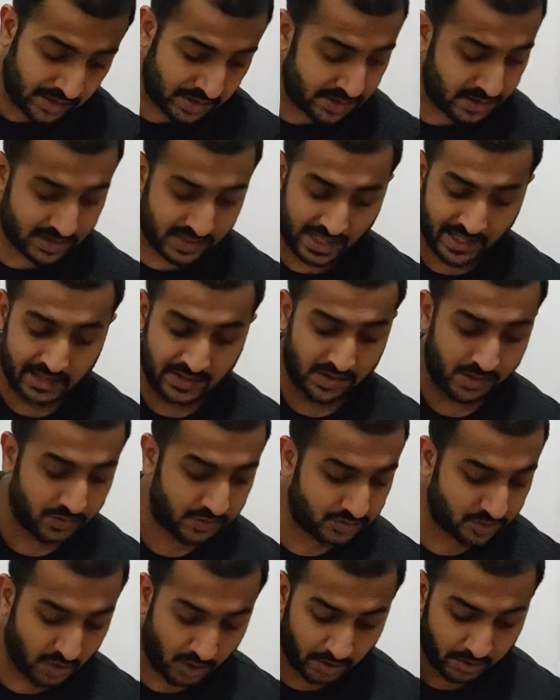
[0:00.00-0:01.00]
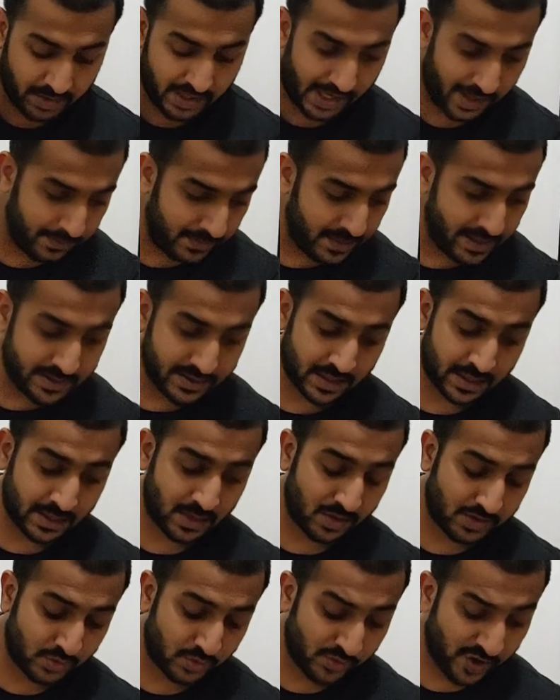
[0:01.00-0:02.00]
There's signs of storm damage.
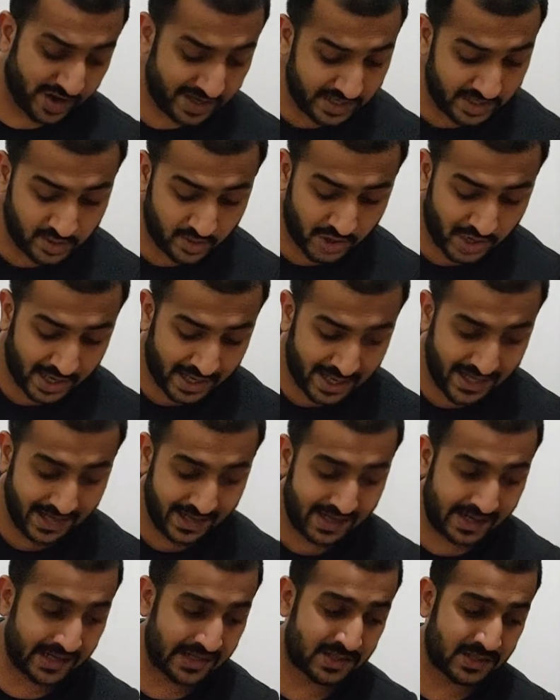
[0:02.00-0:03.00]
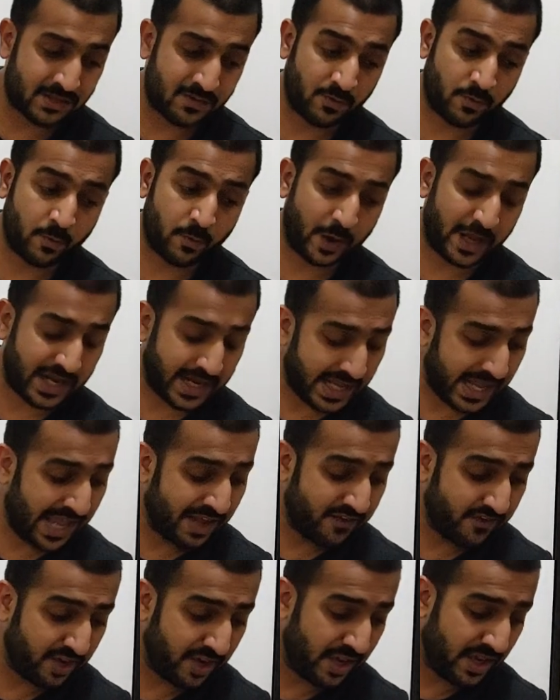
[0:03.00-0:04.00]
It looks very dry. It's very
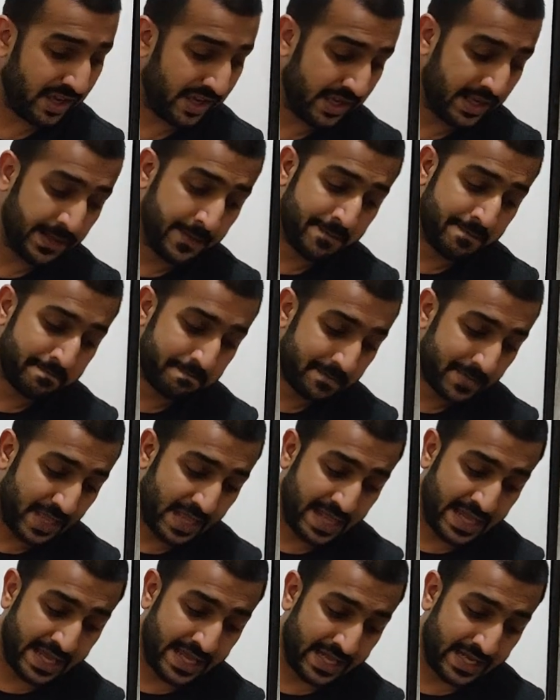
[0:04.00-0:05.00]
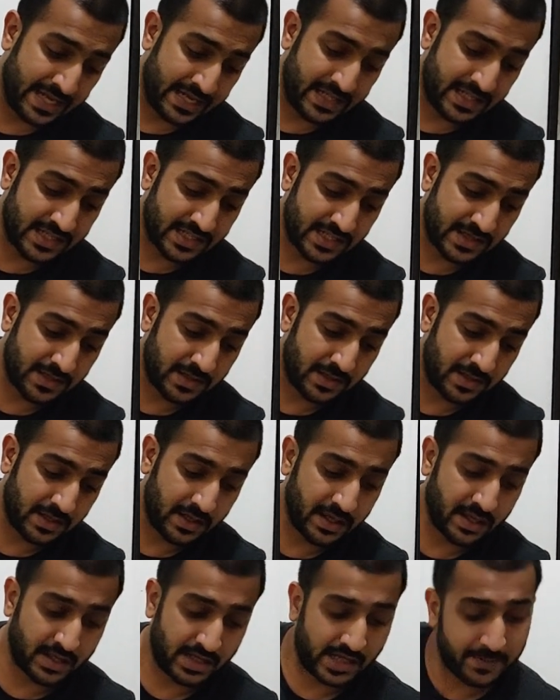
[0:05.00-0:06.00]
heavy. And it doesn't,
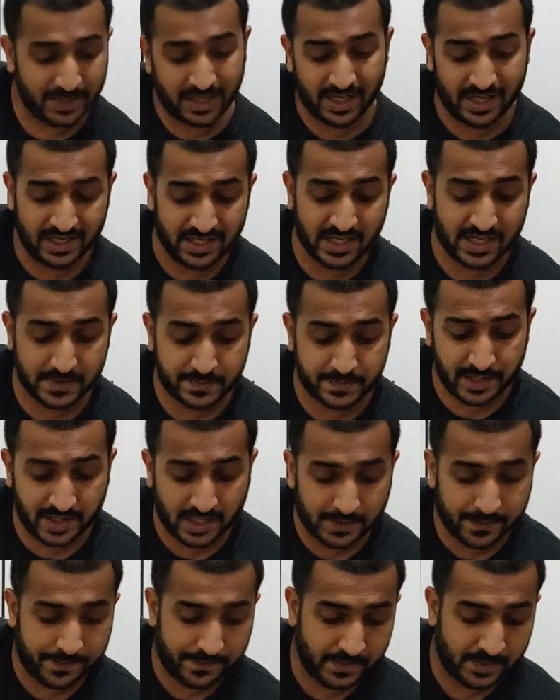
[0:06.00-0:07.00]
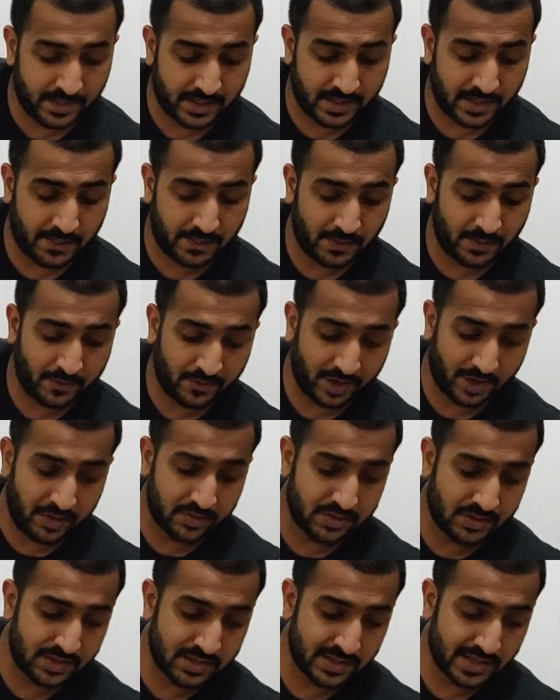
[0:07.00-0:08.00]
I mean, it pick up a couple of
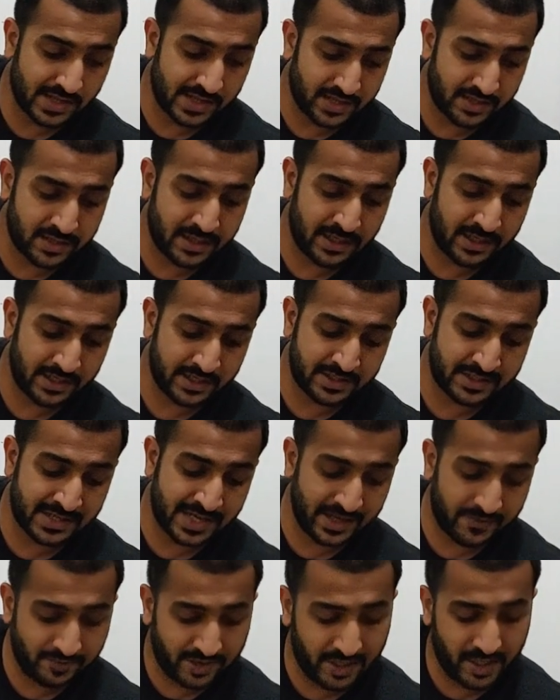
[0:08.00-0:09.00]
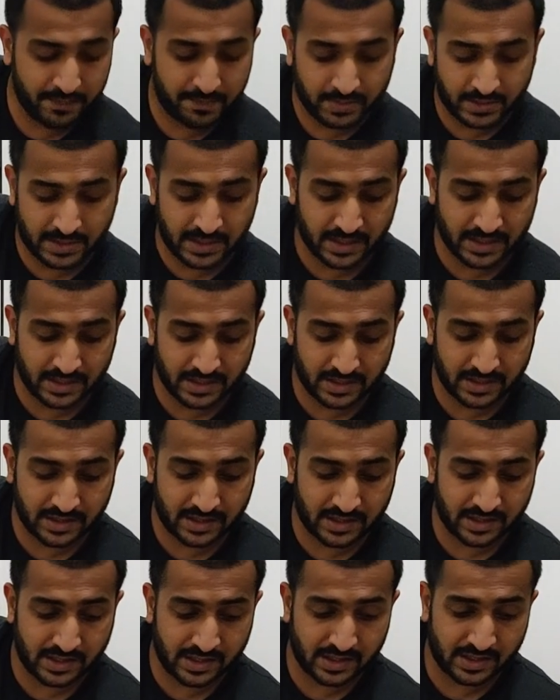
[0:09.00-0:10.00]
ounces lighter than its dead weight, but,
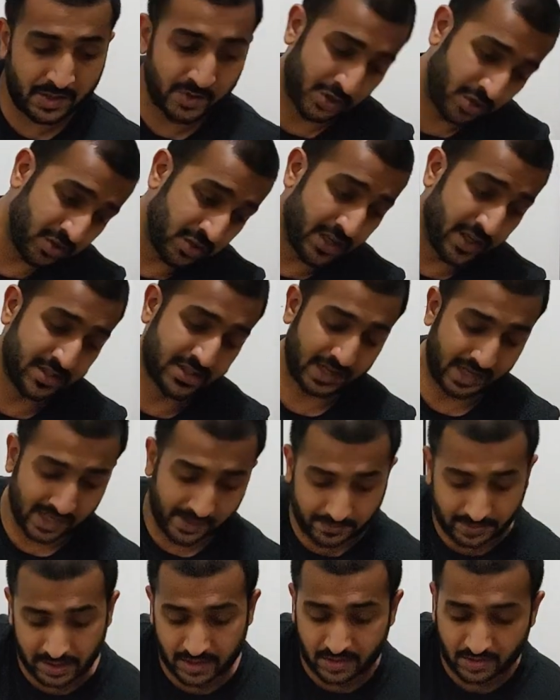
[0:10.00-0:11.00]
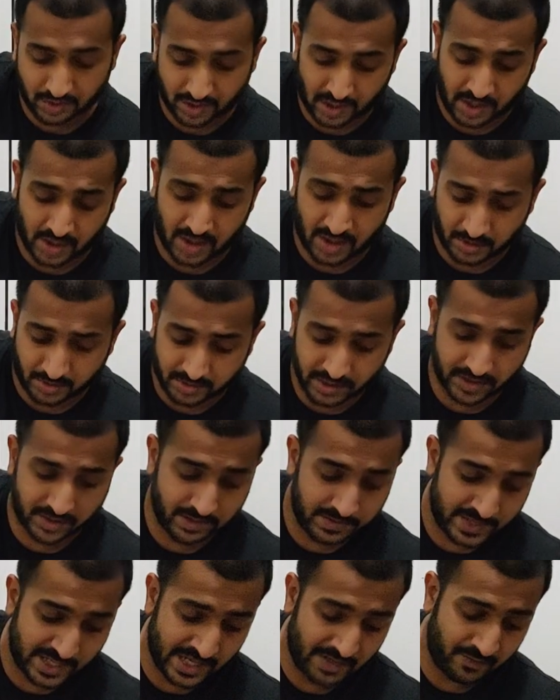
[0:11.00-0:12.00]
you know, there's a limit to how
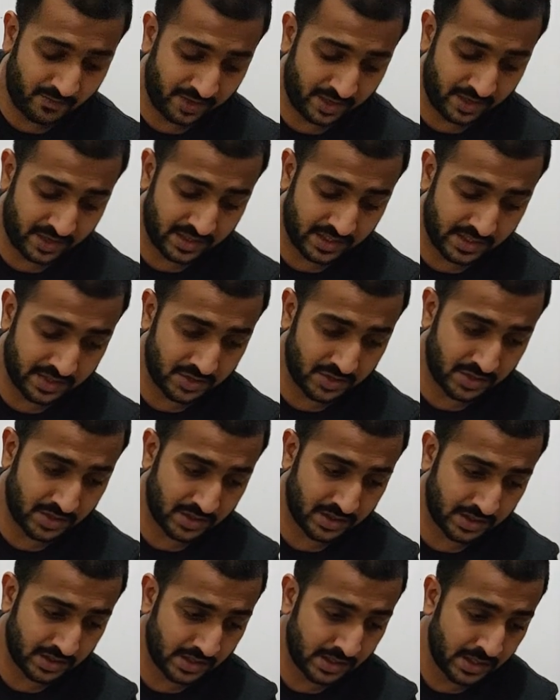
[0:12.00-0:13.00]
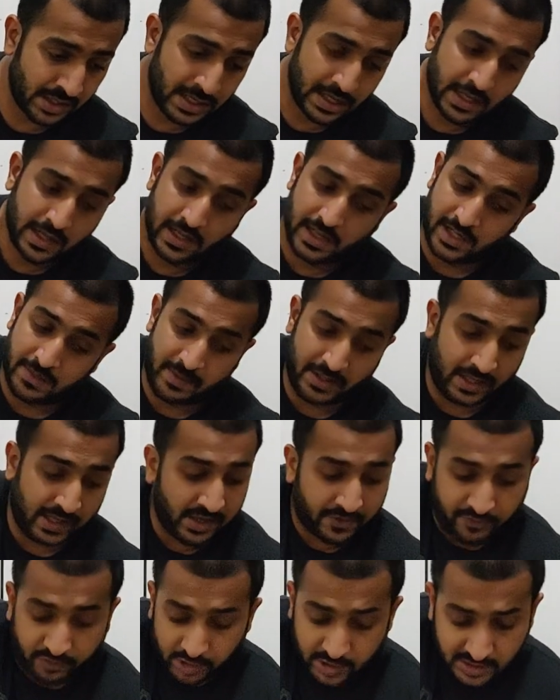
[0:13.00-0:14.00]
much dead weight that you can, I mean,
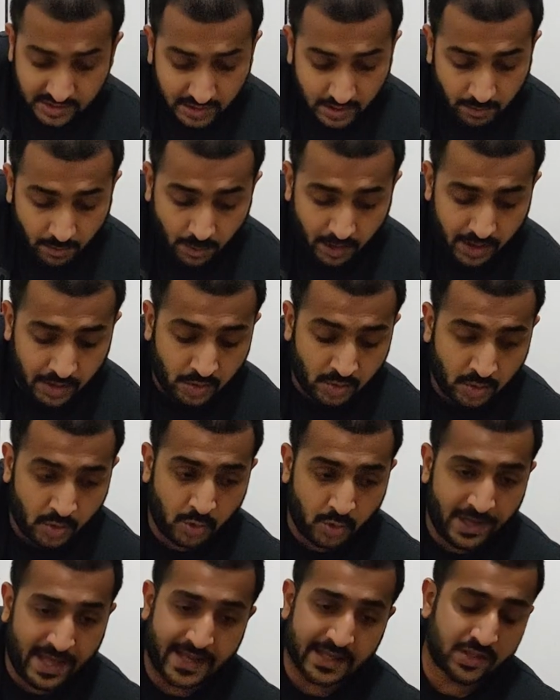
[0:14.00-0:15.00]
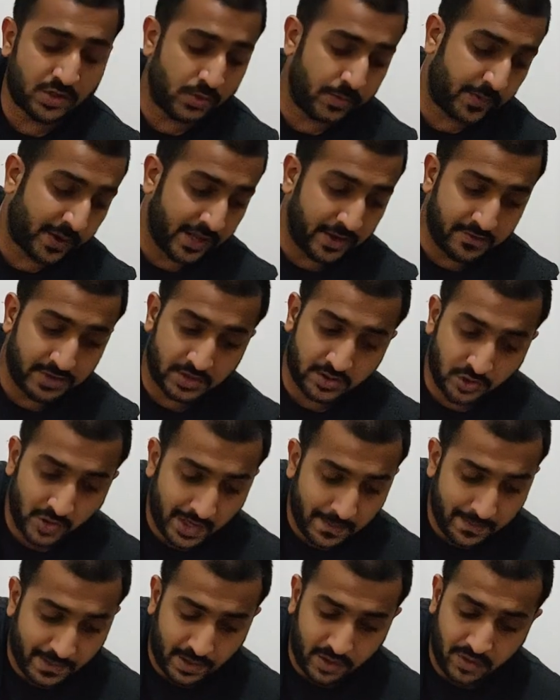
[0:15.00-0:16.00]
if it's someone who likes to play with
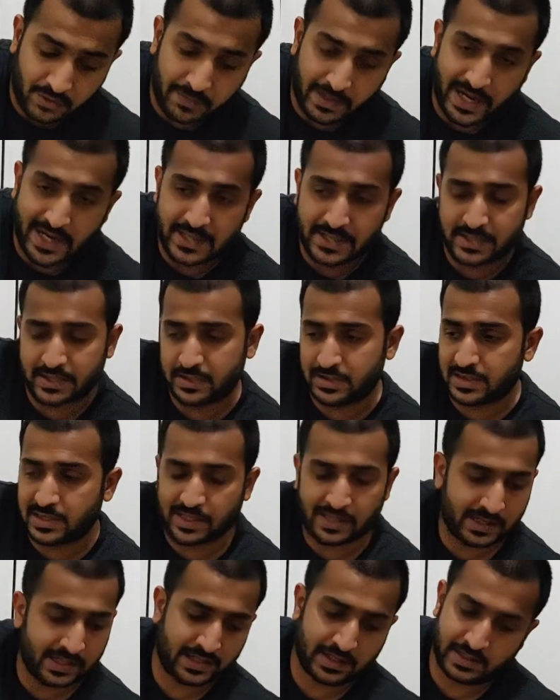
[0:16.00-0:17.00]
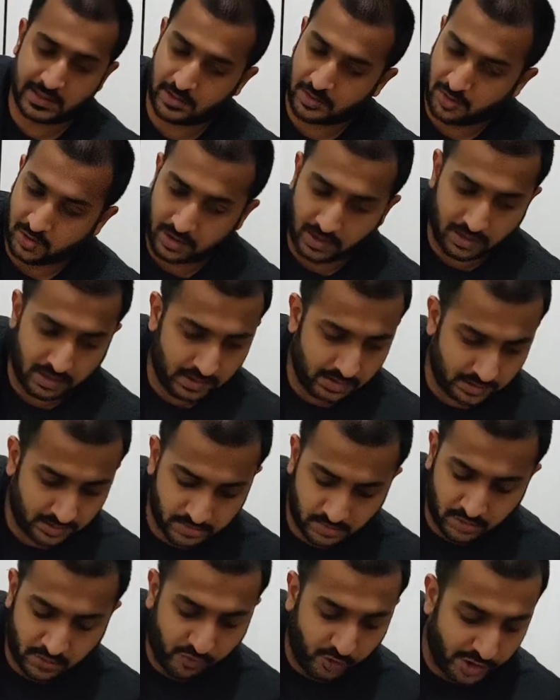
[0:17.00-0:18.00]
3 pound bats, then all
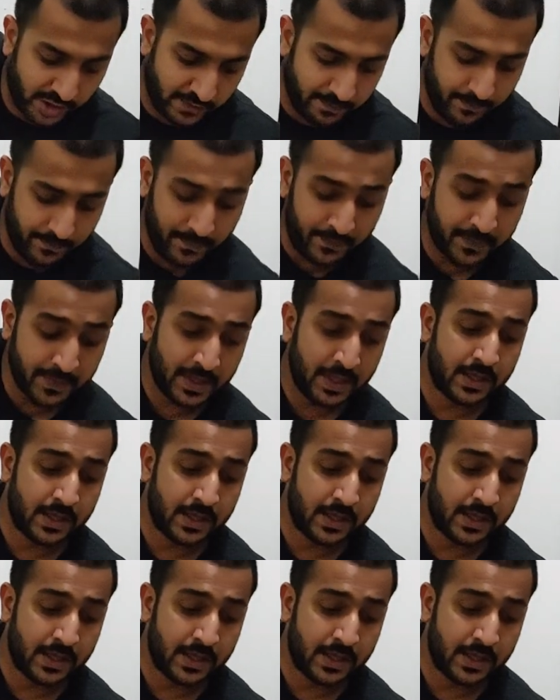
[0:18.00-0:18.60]
good for him.